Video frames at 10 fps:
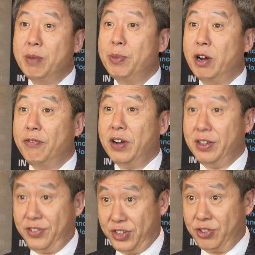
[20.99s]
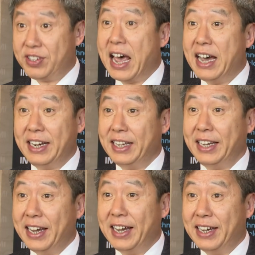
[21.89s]
member of
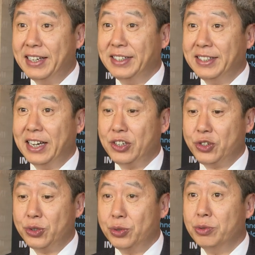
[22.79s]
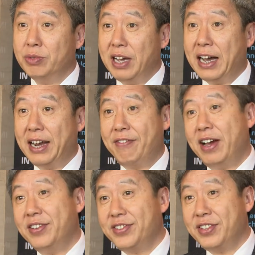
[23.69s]
society and to
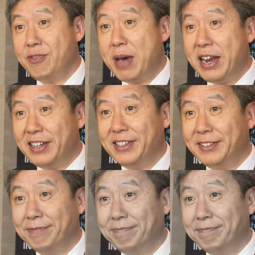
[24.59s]
advance humanity.